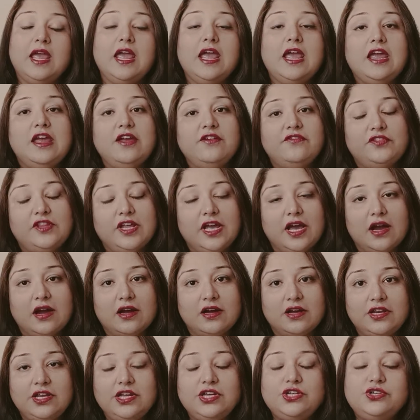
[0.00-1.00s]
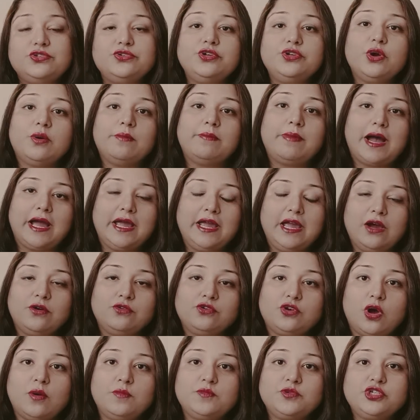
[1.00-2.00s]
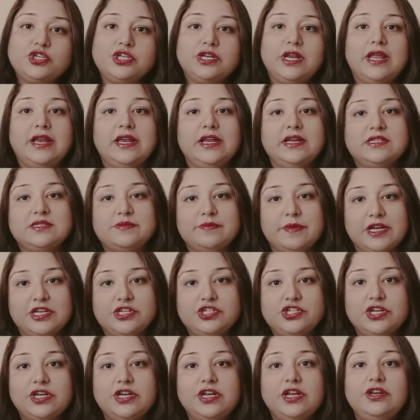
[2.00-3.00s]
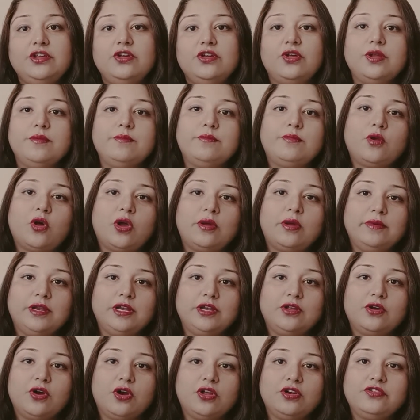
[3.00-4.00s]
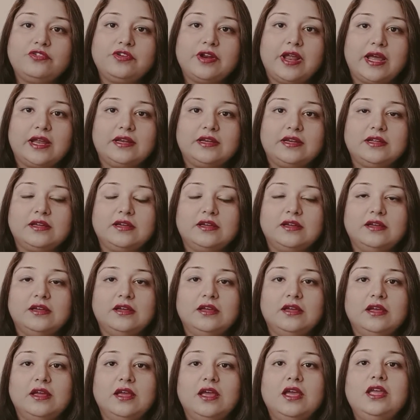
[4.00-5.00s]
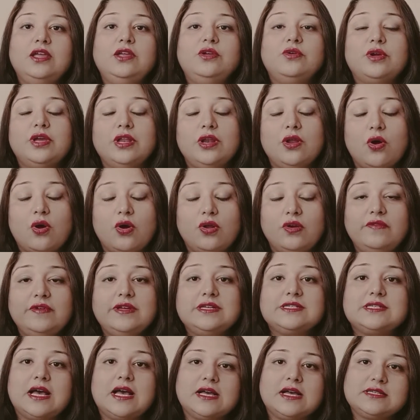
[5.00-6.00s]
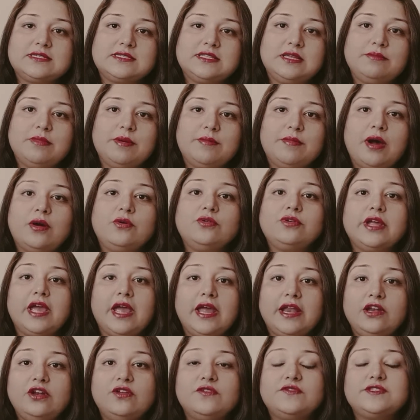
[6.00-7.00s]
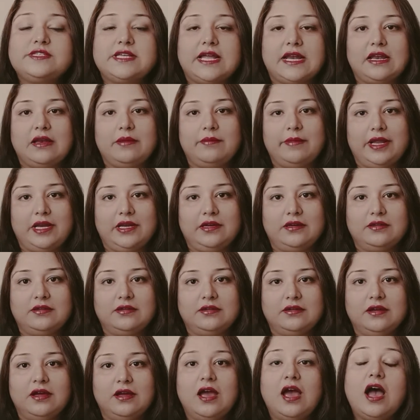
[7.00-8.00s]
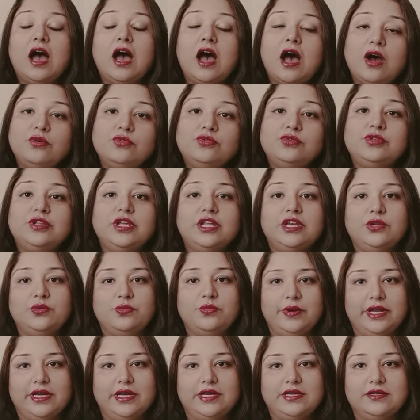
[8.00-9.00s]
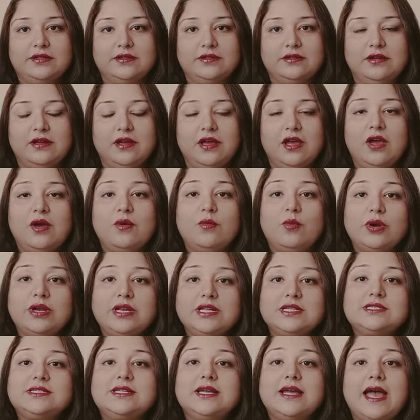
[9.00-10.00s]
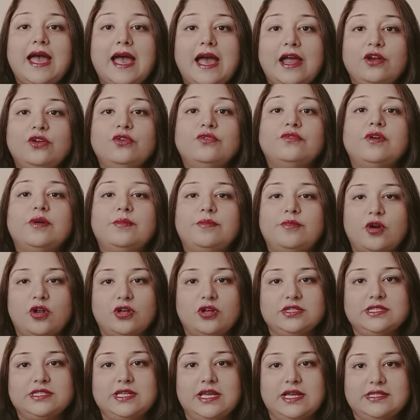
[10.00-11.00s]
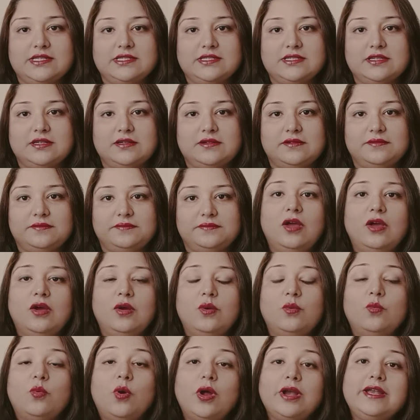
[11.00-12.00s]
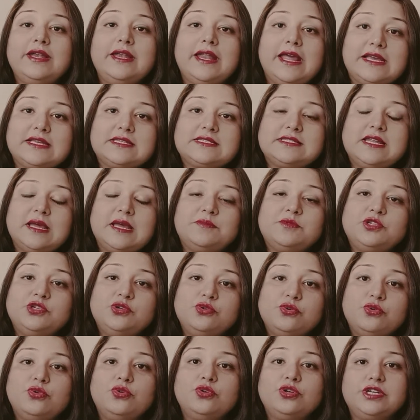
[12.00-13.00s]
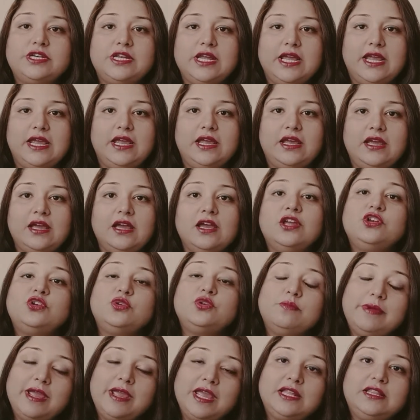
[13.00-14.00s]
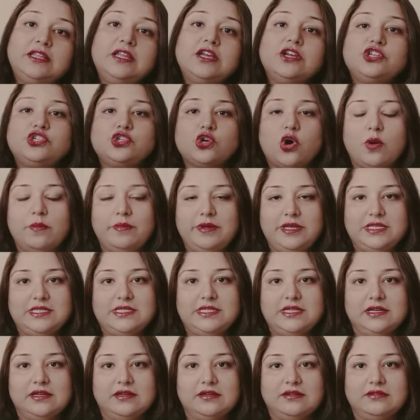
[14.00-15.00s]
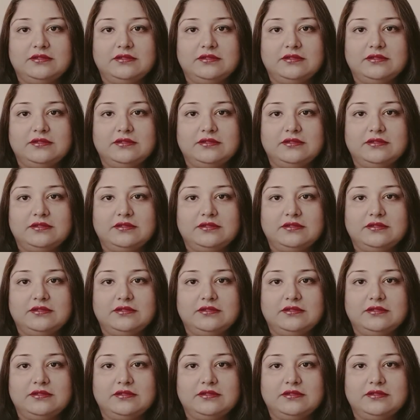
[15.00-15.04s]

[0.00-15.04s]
If they agree to your buyout option and it's mentioned in your employment contract, you can always ask them about end of settlement. How do they do it? What is the handover process? What next steps you could take to make their job easier?